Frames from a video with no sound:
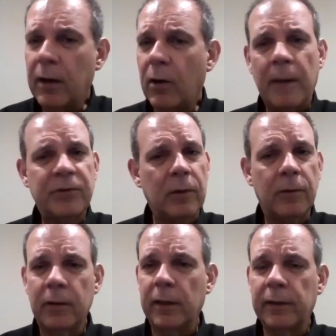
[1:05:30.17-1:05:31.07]
Yeah,
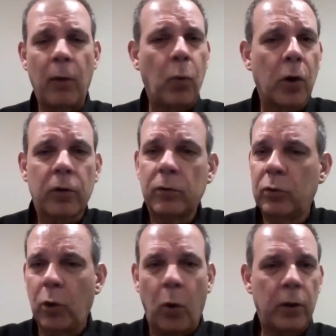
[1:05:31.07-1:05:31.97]
absolutely. They work
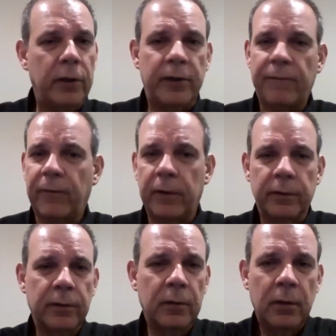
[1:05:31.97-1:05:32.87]
totally
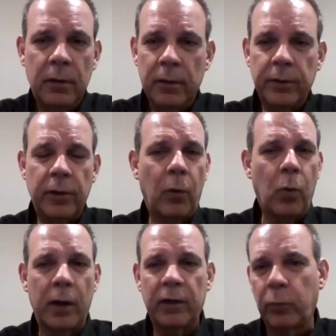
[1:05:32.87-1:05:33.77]
different. You know,
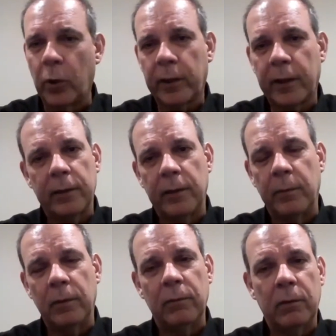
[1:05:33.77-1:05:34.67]
one is working at the
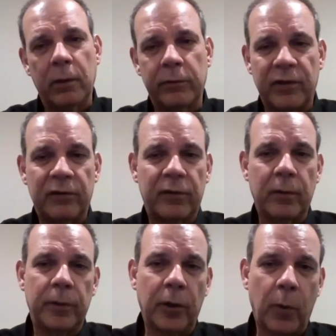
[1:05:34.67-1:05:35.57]
immune
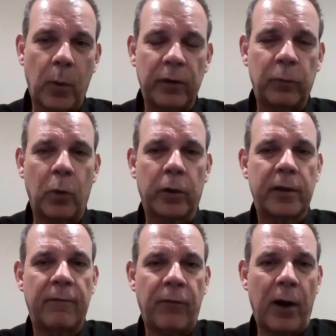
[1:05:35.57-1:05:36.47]
system, the other one is
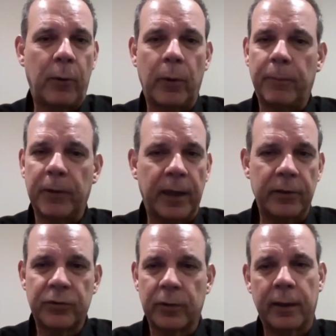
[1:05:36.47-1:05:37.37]
working at viral
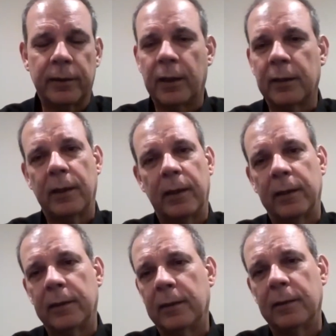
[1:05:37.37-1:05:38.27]
replication. I think
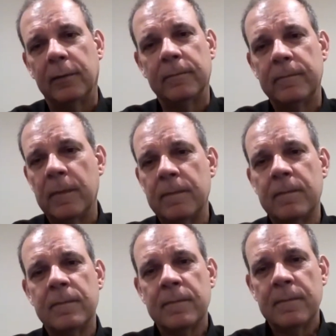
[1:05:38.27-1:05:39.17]
that
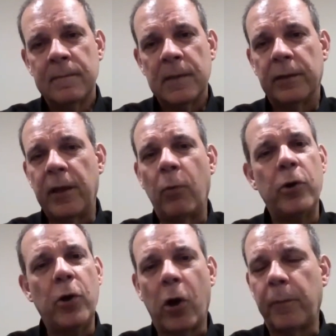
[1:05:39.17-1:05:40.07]
they
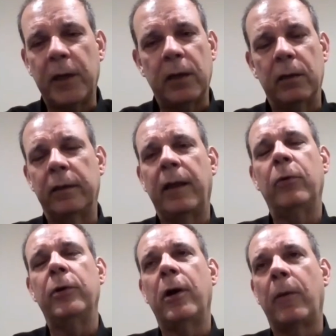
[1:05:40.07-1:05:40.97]
would not
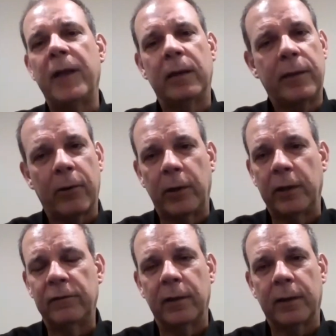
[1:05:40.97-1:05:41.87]
be
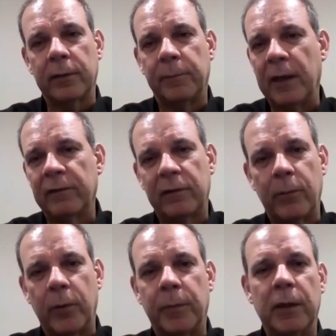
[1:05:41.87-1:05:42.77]
antagonistic. At best,
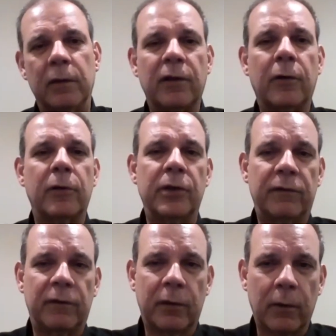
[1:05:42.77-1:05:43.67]
they would be
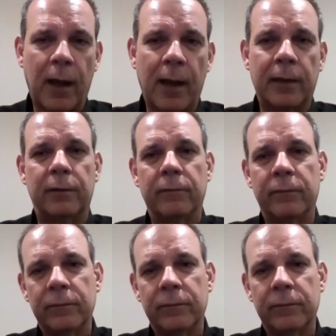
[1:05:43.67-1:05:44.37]
synergistic or additive.